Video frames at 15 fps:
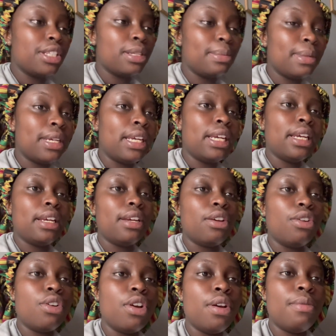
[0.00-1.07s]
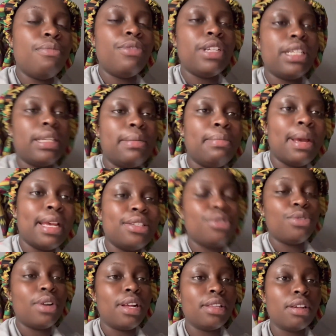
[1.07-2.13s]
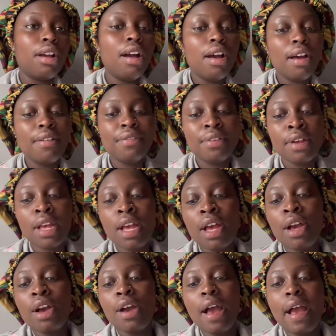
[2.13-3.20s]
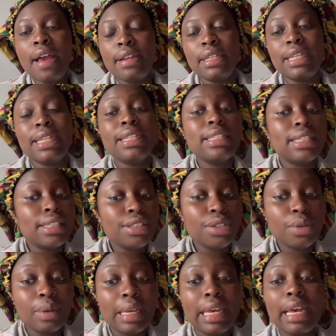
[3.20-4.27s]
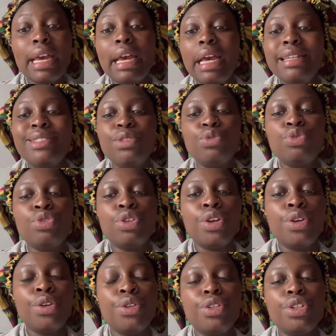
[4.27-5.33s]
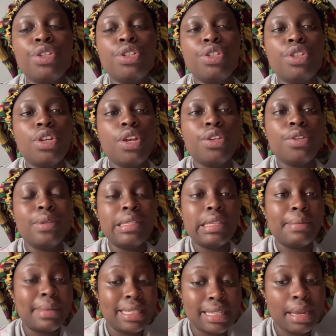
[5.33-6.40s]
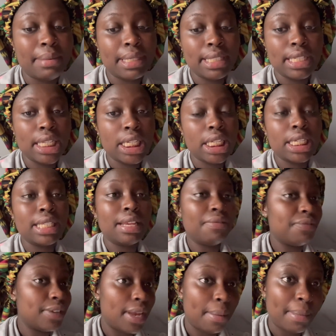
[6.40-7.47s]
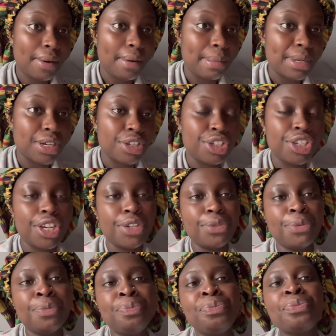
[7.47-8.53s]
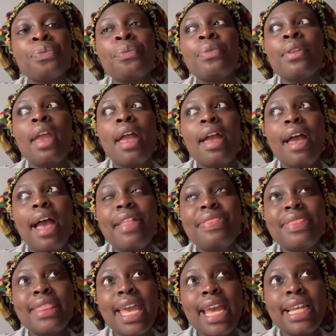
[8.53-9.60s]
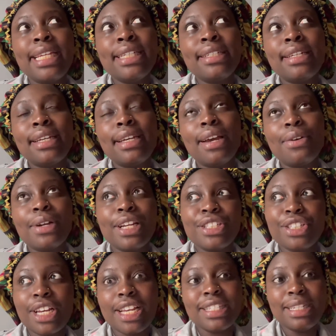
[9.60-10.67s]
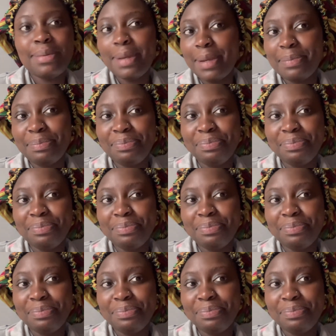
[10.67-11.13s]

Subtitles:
to be reading my Surah Al-Kahf and listening to it, and also just doing some Islamic studies and fill out my Ramadan journal. And then I'll catch you guys in a bit.